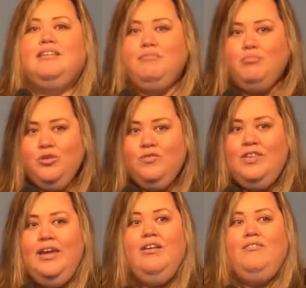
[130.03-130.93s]
moved
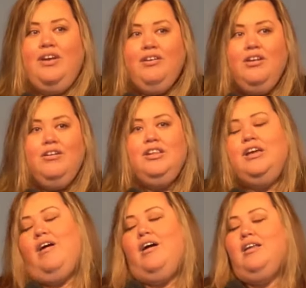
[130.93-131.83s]
there very early
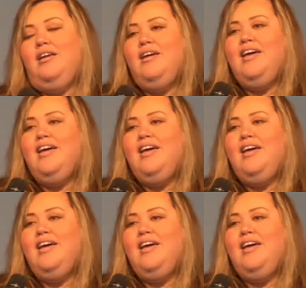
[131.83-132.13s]
on.